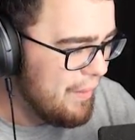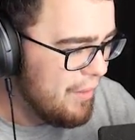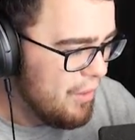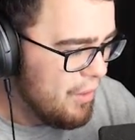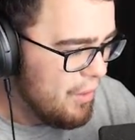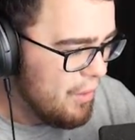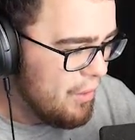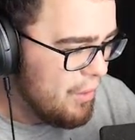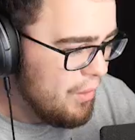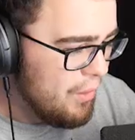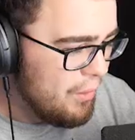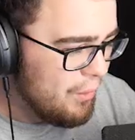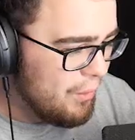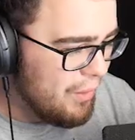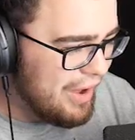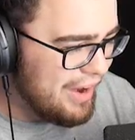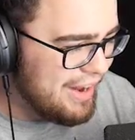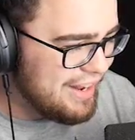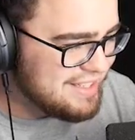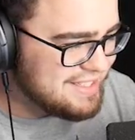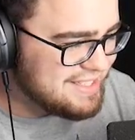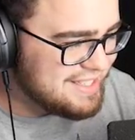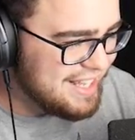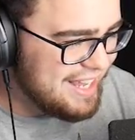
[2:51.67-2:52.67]
Where did you get what
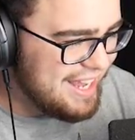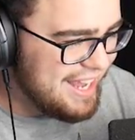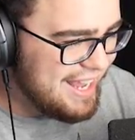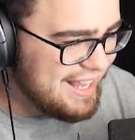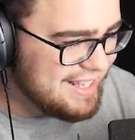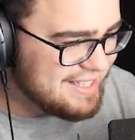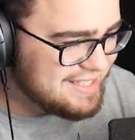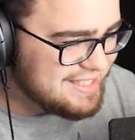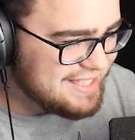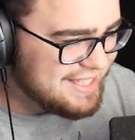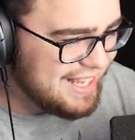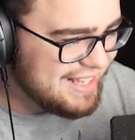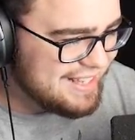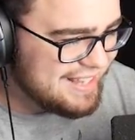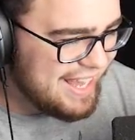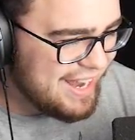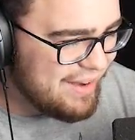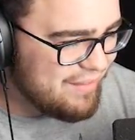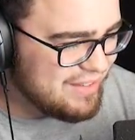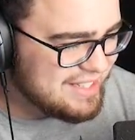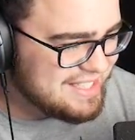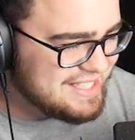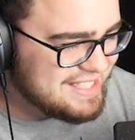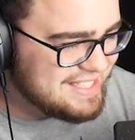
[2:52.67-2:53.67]
is money? This? That thing
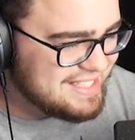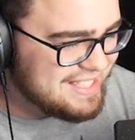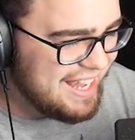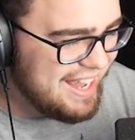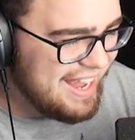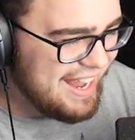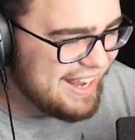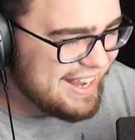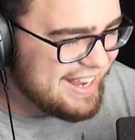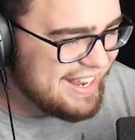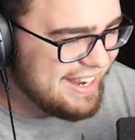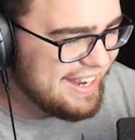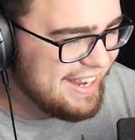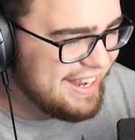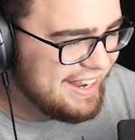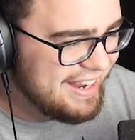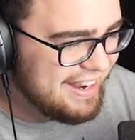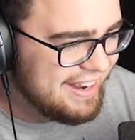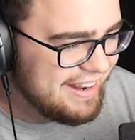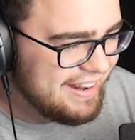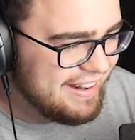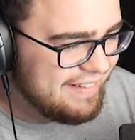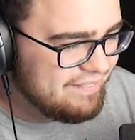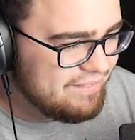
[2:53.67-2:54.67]
was sick.
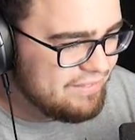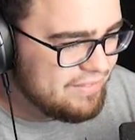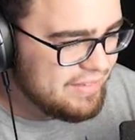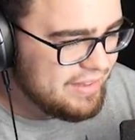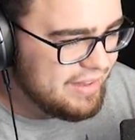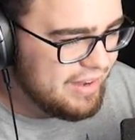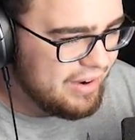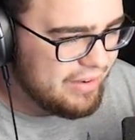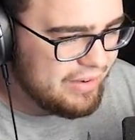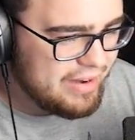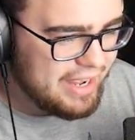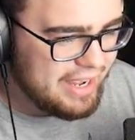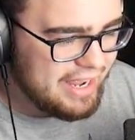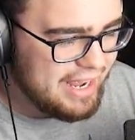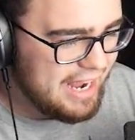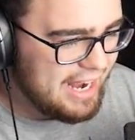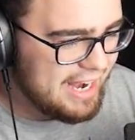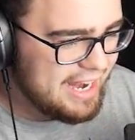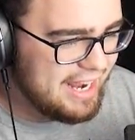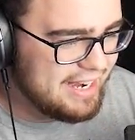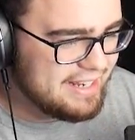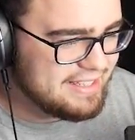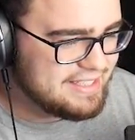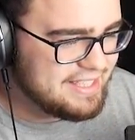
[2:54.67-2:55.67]
Okay, How I
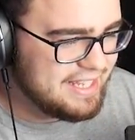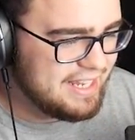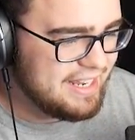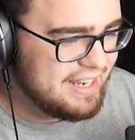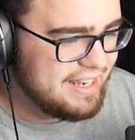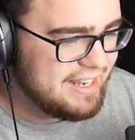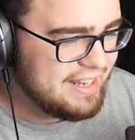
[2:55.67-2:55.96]
gotta say. How did